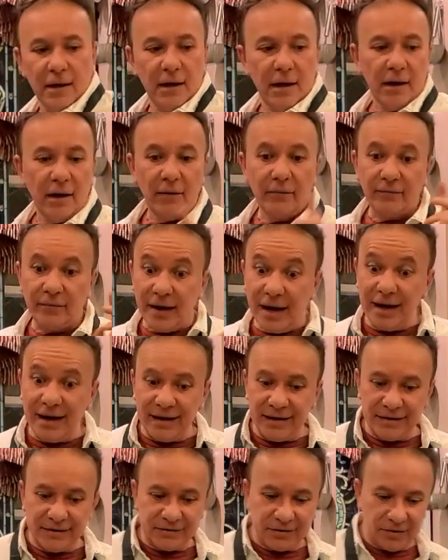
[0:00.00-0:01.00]
All
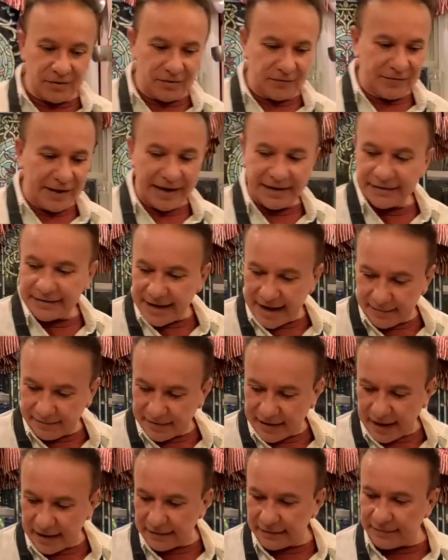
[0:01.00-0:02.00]
right. So next step,
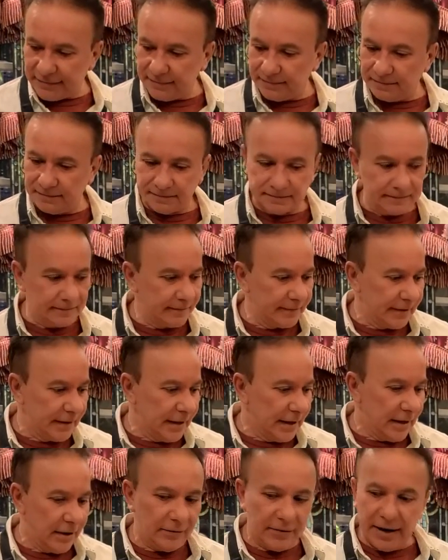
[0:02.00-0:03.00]
guys.
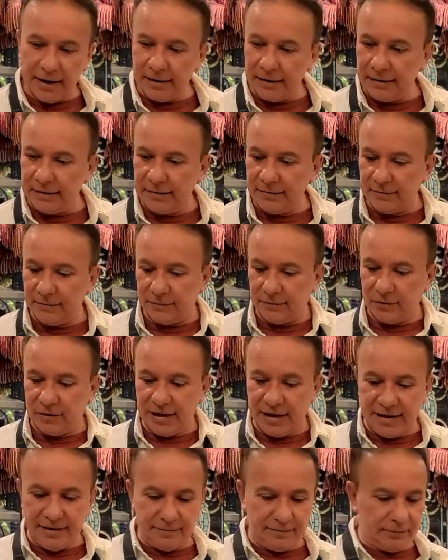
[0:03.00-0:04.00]
All right. I'm gonna
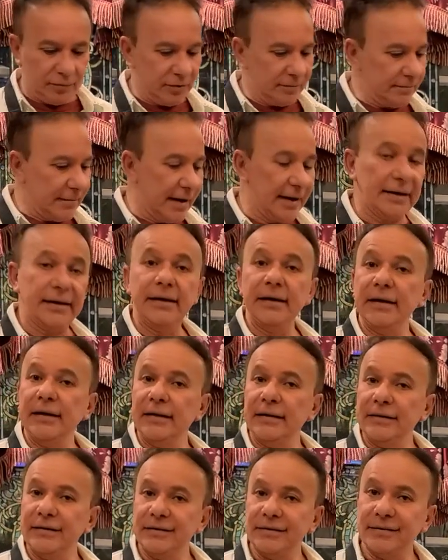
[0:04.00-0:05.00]
have put my
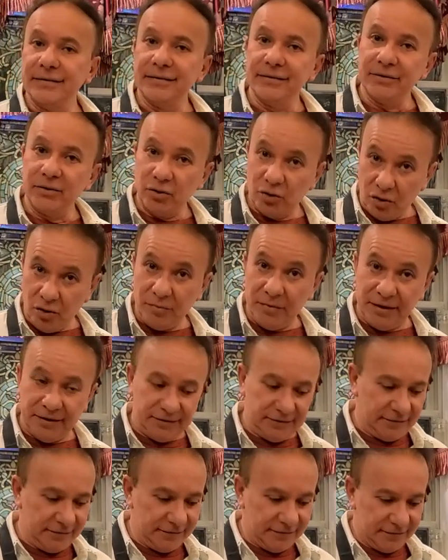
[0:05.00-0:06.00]
tomato.
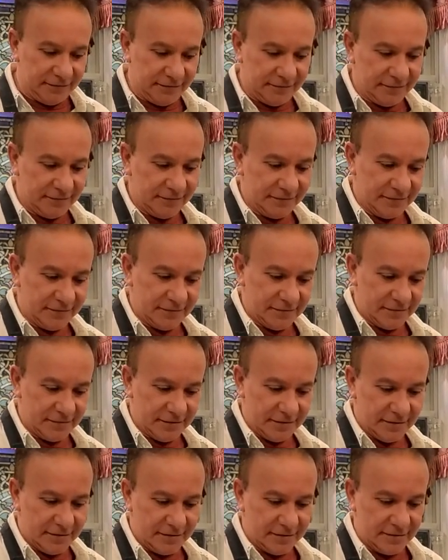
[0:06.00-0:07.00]
All
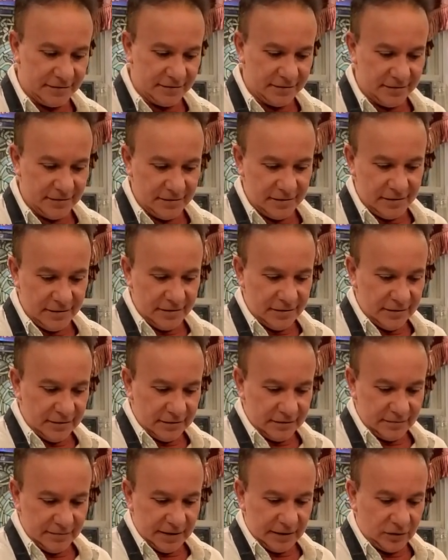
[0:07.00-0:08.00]
right.
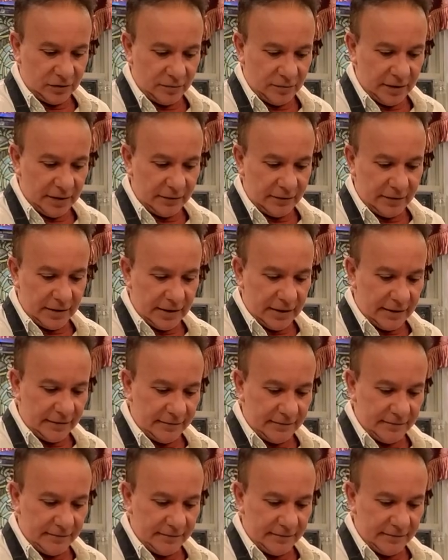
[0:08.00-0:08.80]
Tomato there.